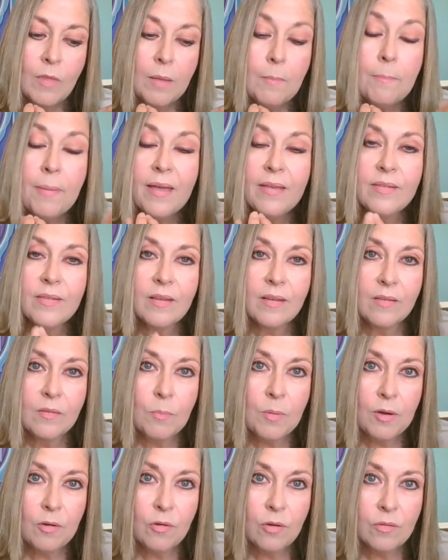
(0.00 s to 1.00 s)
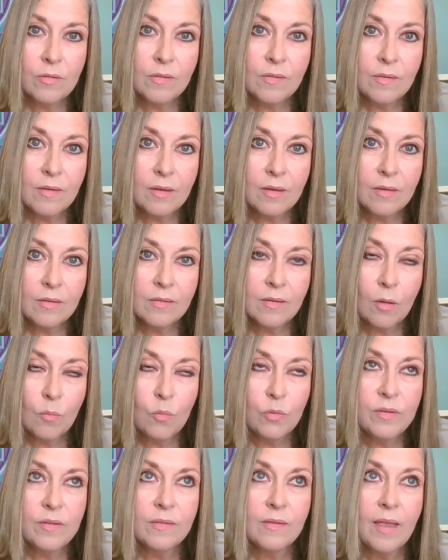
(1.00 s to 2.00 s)
past experiences, I
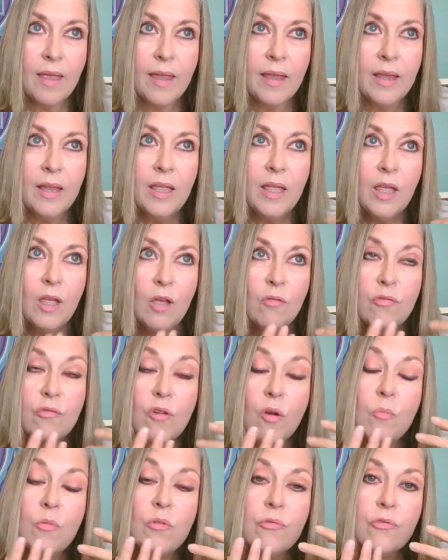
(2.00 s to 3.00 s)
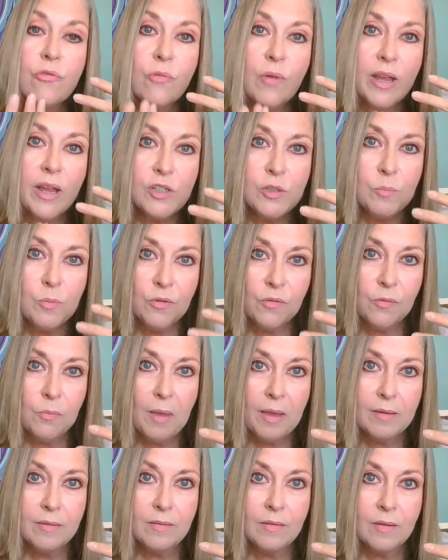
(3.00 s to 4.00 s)
would say, from a fresh
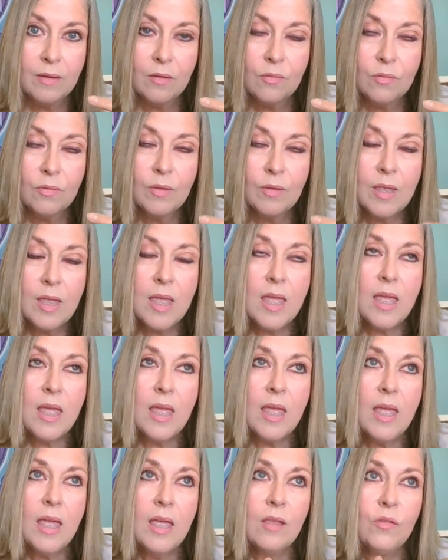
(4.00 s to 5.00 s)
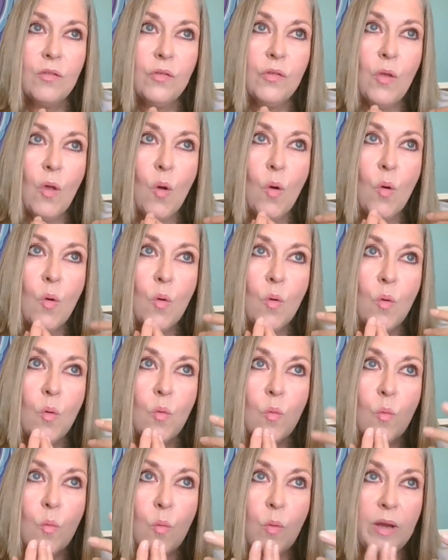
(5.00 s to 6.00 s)
perspective. So
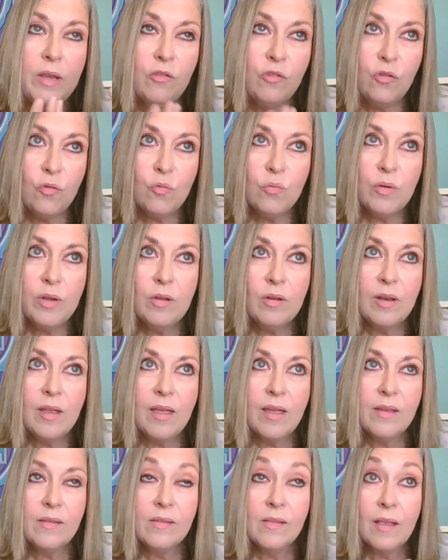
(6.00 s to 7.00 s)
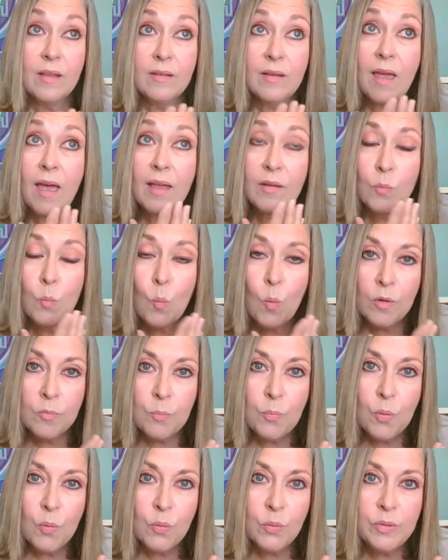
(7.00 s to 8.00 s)
we do realize that at one
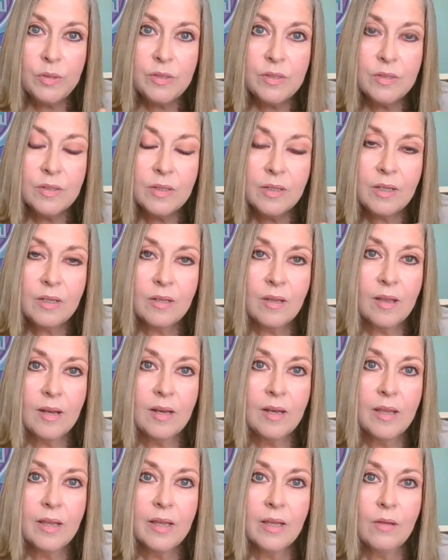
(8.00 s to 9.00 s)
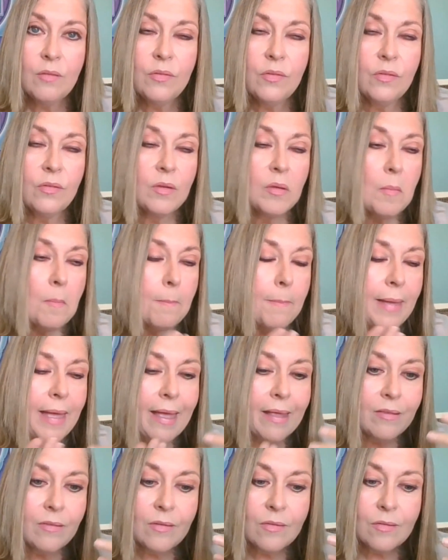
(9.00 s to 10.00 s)
point in our lives,
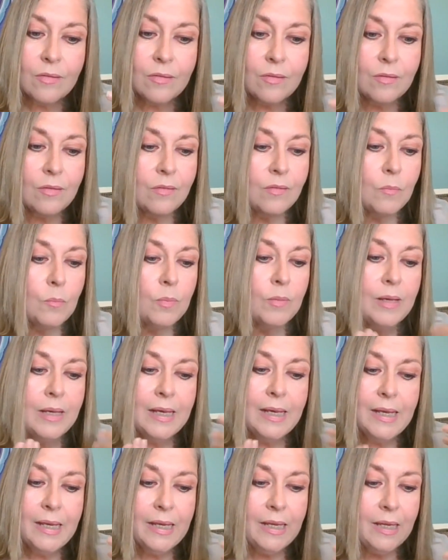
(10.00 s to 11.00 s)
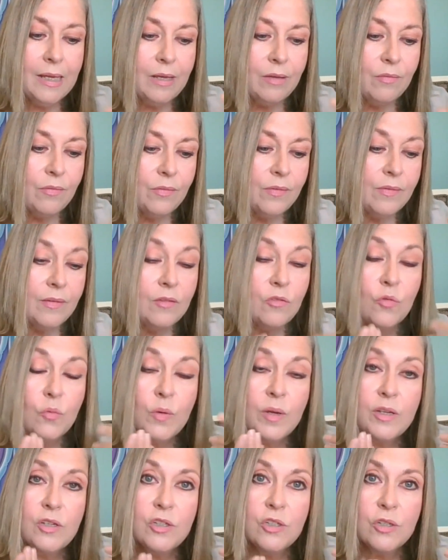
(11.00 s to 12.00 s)
patterns, beliefs,
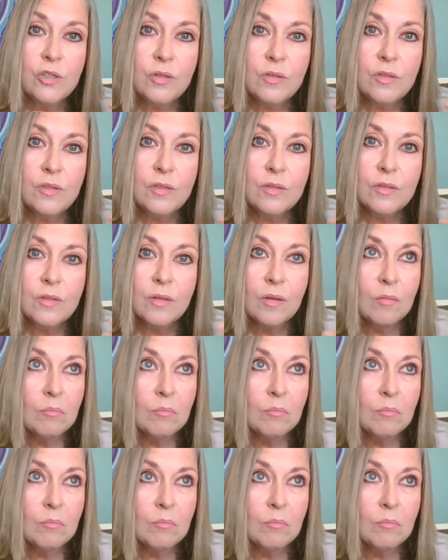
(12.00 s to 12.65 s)
situations